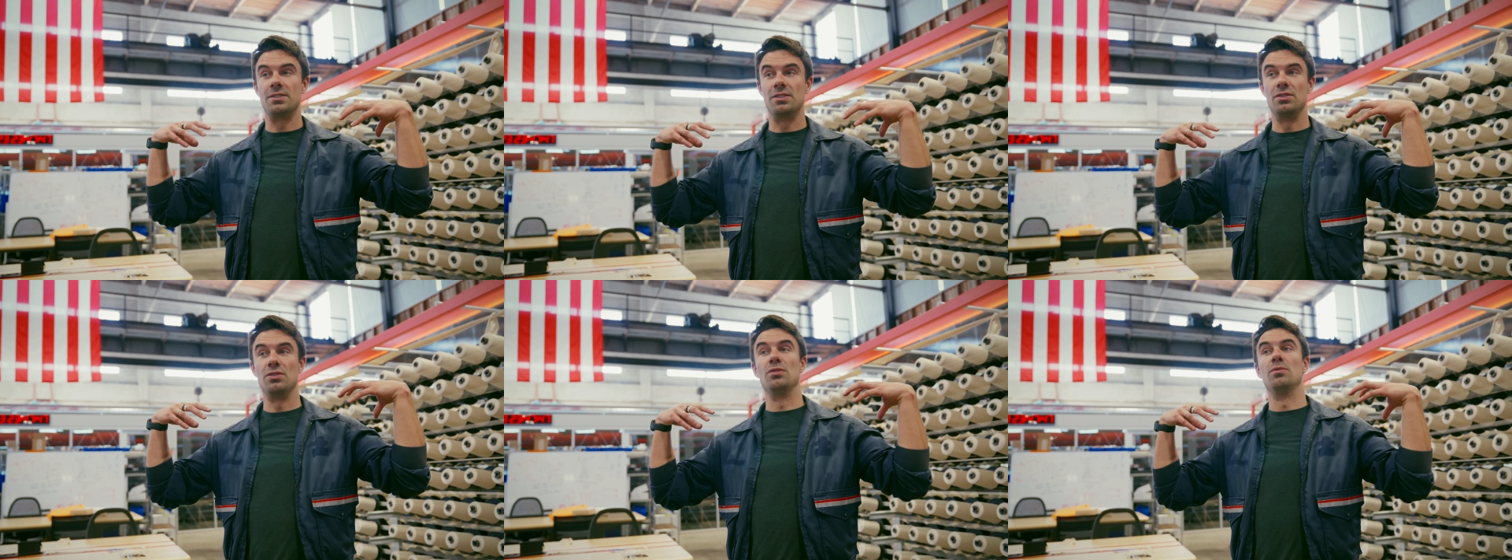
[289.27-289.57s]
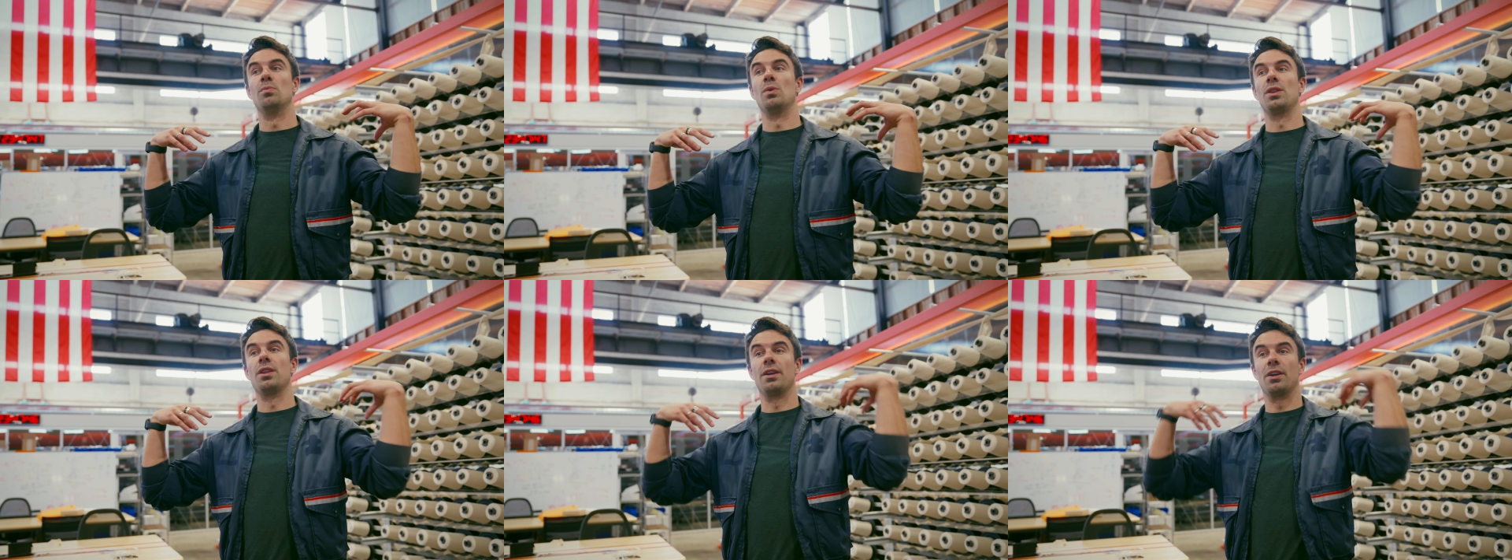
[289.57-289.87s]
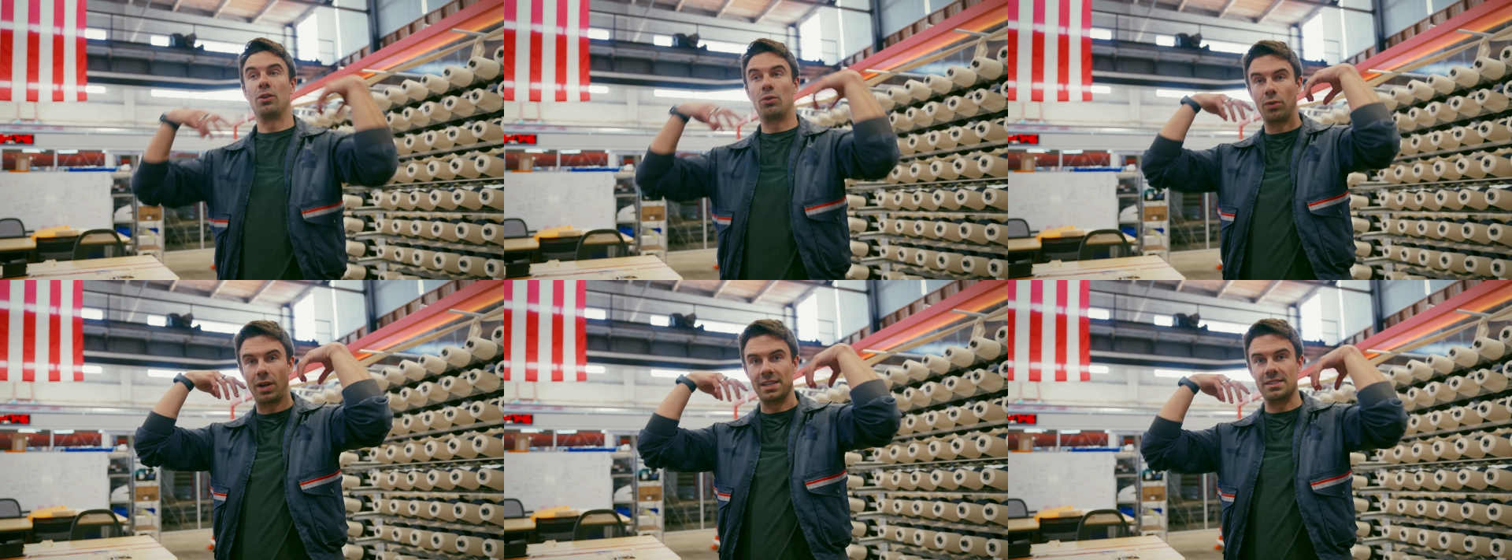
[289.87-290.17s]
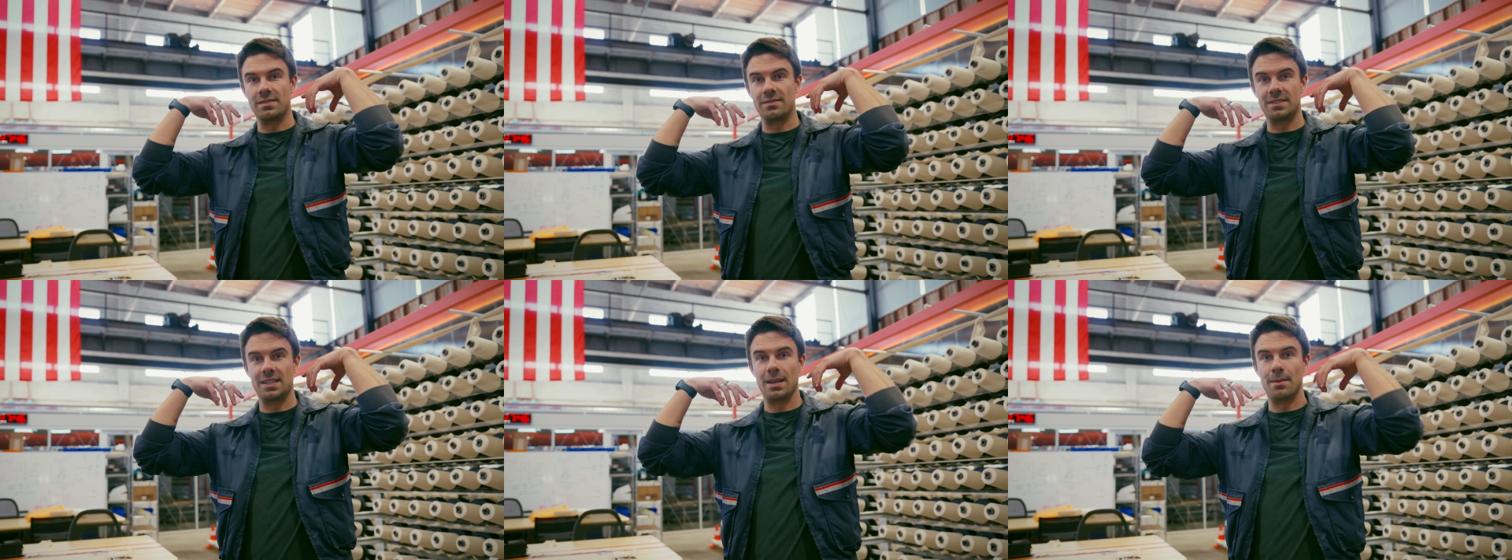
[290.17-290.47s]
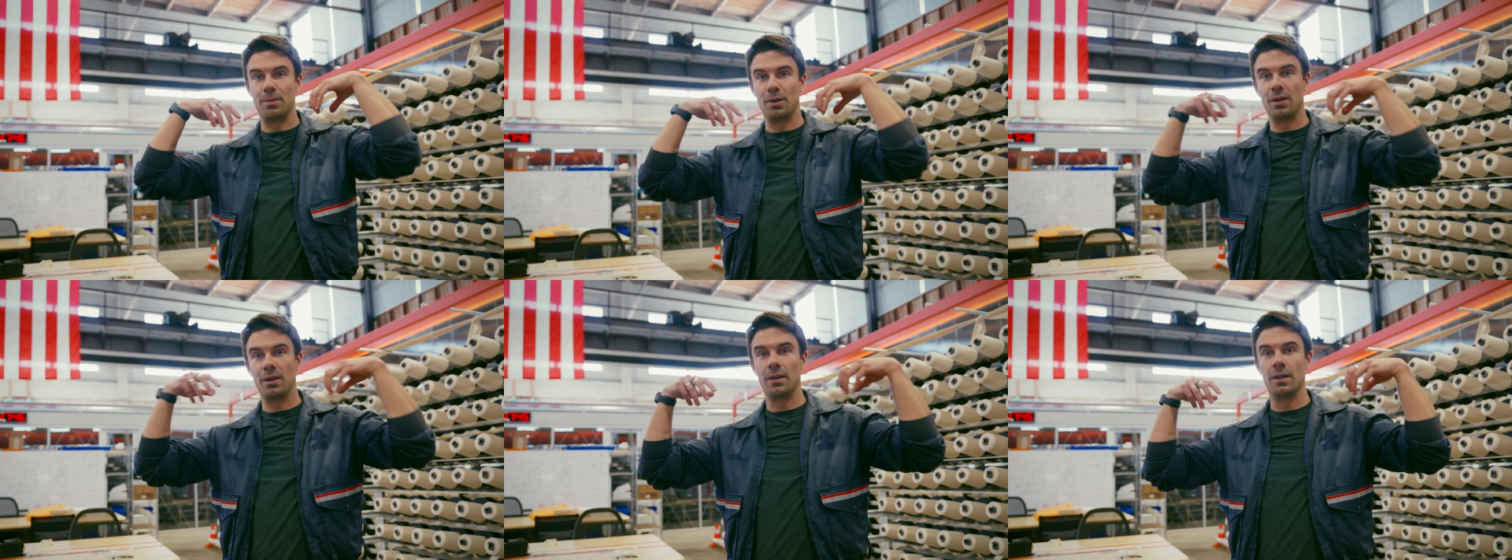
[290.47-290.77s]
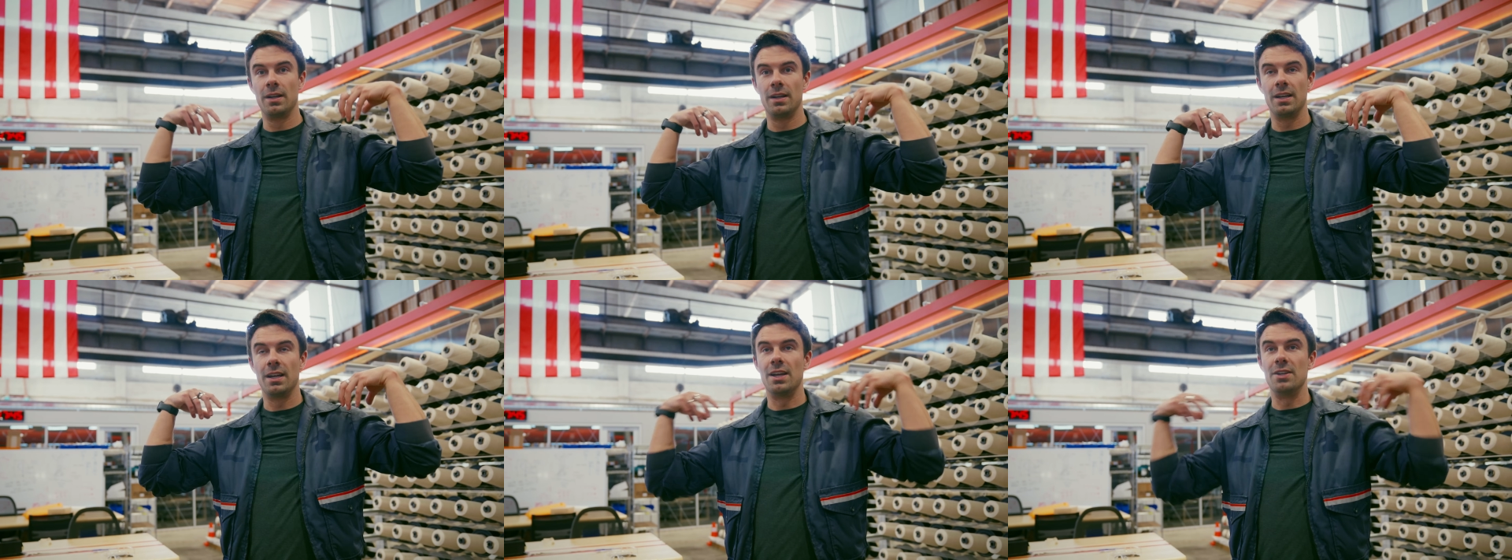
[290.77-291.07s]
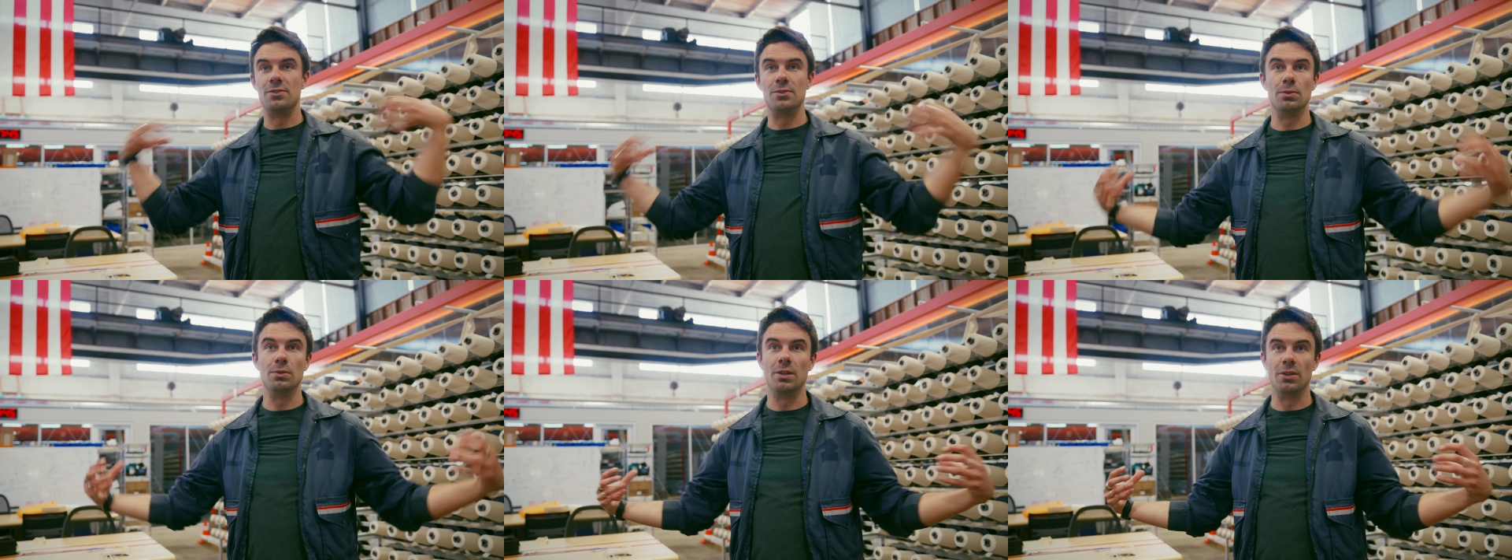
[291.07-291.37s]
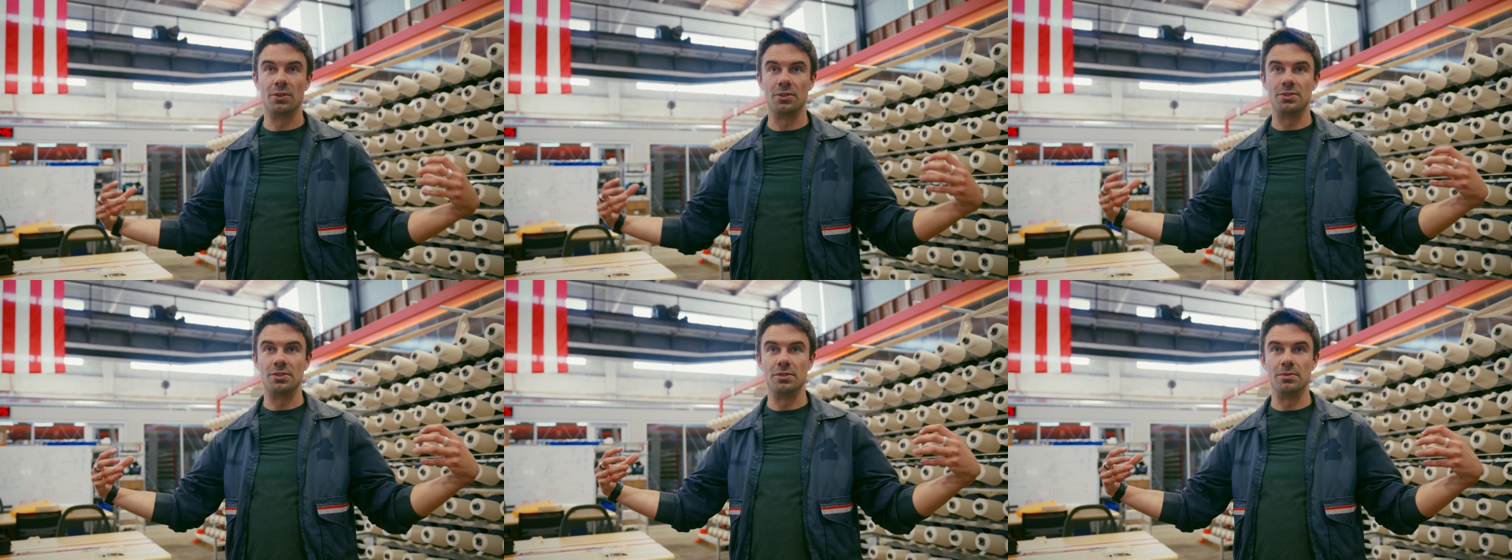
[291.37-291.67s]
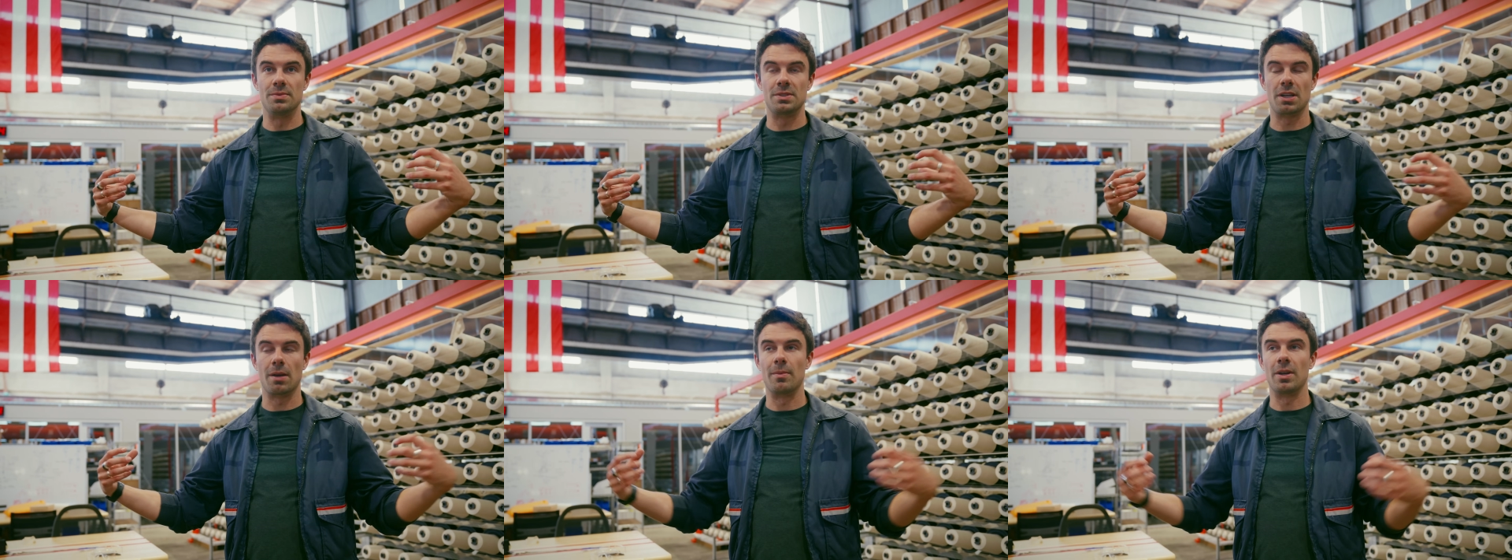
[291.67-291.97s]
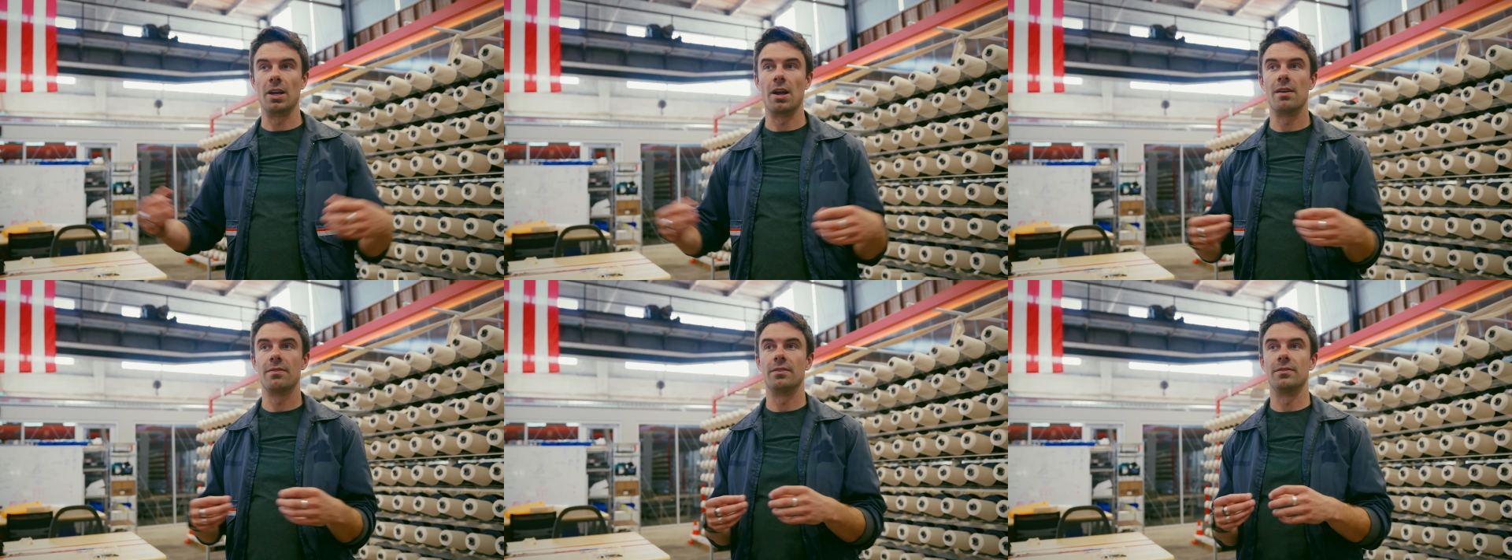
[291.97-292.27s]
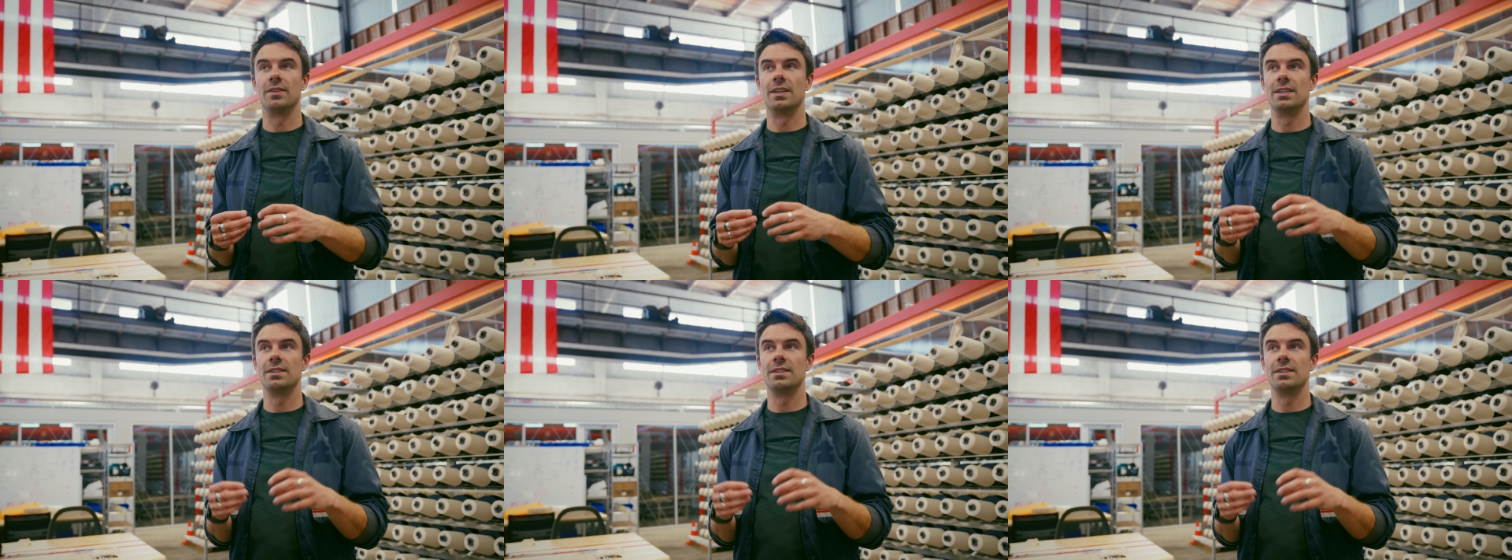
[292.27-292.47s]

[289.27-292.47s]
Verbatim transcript: tube with an aggressive taper and two little tubes coming off of